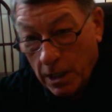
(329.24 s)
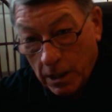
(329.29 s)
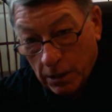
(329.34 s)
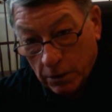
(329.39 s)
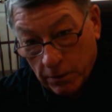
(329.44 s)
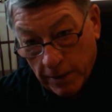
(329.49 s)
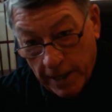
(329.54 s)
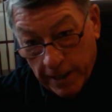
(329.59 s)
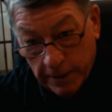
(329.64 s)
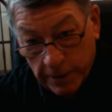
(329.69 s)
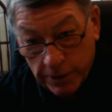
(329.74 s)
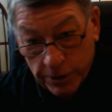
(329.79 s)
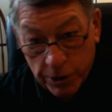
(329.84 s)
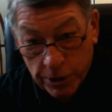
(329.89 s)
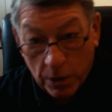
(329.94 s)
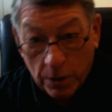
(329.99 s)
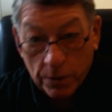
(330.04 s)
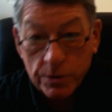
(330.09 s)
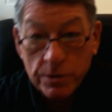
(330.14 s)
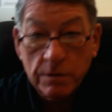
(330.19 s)
Grattan and
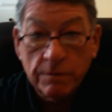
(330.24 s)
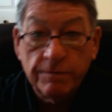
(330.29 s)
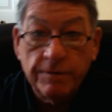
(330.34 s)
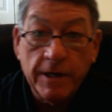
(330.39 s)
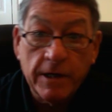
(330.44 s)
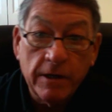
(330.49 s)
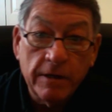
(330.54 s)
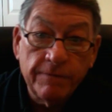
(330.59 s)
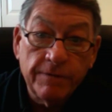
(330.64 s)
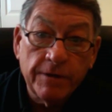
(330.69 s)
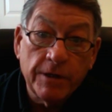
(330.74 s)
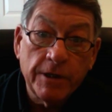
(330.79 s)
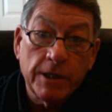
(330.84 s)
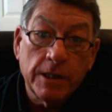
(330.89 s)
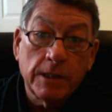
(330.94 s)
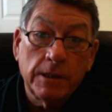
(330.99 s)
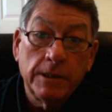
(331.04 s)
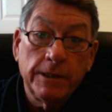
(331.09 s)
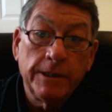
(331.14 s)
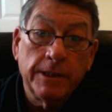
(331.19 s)
Jones are very, very
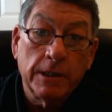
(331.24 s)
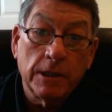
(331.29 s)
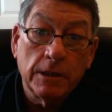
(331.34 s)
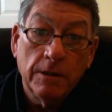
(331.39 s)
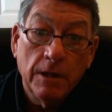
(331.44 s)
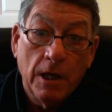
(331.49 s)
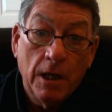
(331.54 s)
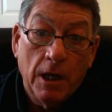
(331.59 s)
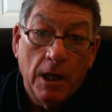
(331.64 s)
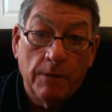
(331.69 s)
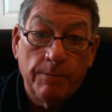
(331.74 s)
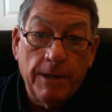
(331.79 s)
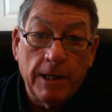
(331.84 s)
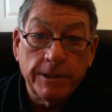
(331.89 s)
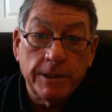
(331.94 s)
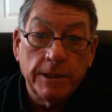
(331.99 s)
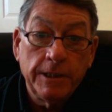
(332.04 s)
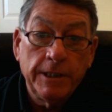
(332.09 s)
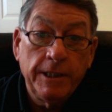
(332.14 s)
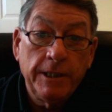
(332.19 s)
clear
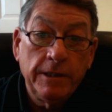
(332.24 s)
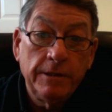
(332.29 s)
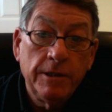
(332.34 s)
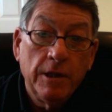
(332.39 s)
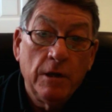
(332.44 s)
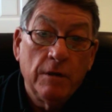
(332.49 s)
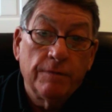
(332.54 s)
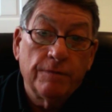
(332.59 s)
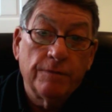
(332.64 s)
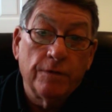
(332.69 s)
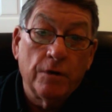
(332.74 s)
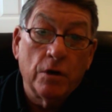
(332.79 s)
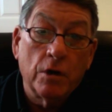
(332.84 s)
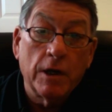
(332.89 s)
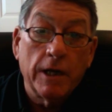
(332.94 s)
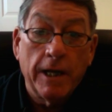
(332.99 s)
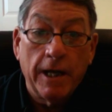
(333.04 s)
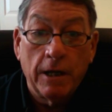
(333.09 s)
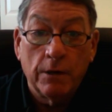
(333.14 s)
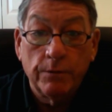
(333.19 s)
about the need
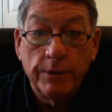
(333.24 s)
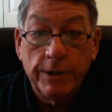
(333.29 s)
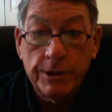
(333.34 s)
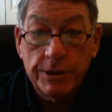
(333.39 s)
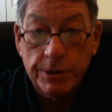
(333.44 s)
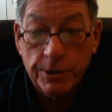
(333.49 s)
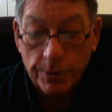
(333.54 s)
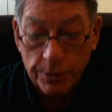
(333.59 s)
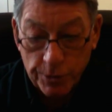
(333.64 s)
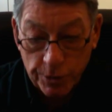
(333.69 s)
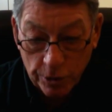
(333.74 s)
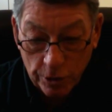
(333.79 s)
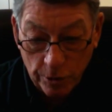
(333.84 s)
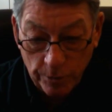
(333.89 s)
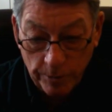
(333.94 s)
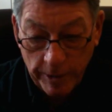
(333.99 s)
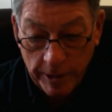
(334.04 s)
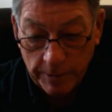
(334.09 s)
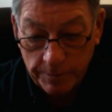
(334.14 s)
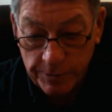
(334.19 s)
for a researcher to
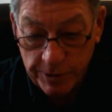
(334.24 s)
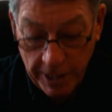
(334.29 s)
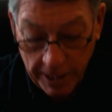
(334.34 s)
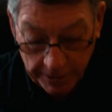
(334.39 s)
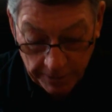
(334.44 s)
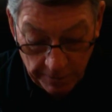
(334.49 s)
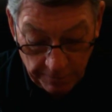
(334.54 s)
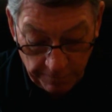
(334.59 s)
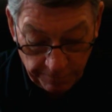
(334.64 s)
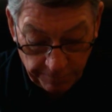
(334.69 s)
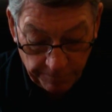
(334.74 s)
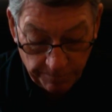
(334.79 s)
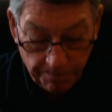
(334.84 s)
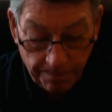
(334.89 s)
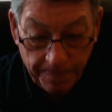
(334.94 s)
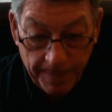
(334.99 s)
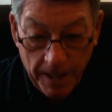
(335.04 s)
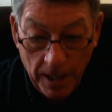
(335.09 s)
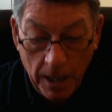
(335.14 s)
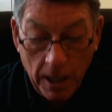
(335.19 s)
be objective.
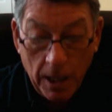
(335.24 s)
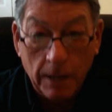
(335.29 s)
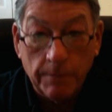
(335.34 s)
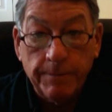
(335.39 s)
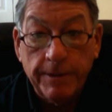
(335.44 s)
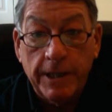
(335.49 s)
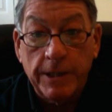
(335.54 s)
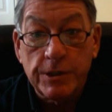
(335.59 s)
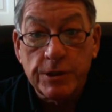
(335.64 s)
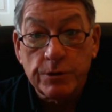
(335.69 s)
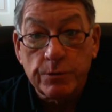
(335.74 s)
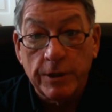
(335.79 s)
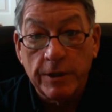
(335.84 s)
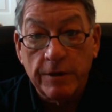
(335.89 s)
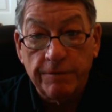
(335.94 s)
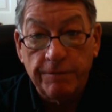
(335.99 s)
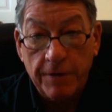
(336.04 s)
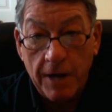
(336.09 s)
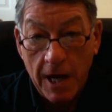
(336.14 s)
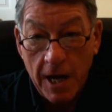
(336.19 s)
On page
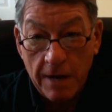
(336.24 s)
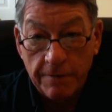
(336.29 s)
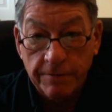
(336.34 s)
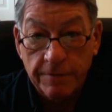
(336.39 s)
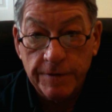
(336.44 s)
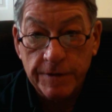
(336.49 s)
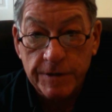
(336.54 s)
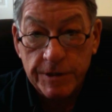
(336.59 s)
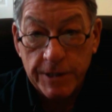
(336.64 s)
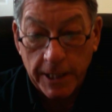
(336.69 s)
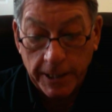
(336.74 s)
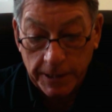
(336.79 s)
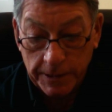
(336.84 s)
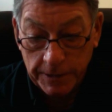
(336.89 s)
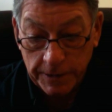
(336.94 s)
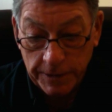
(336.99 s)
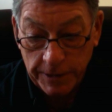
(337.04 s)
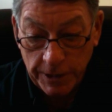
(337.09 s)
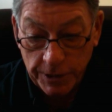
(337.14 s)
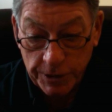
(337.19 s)
25 of the second
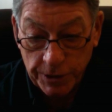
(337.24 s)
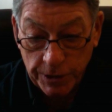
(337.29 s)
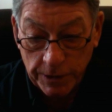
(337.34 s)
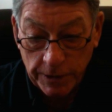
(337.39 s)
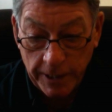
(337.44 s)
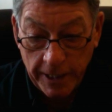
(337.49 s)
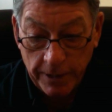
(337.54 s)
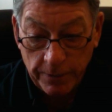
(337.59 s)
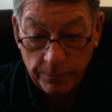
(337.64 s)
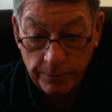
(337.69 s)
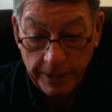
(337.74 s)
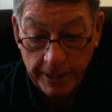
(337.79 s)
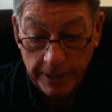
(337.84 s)
edition, they